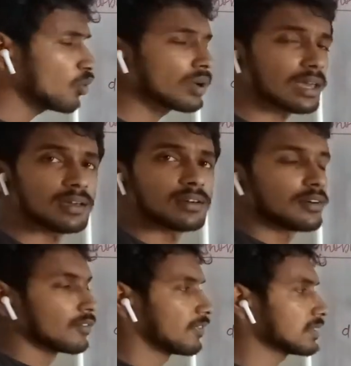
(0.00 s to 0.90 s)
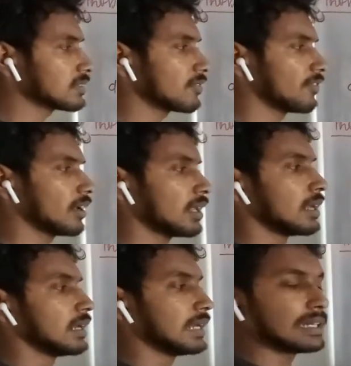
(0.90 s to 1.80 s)
Okay, first of
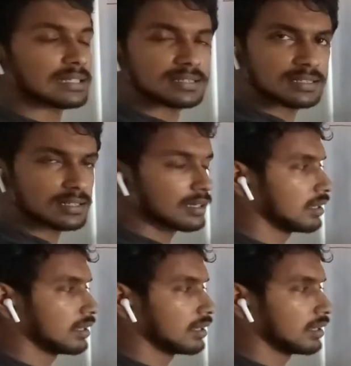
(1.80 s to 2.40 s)
all, let us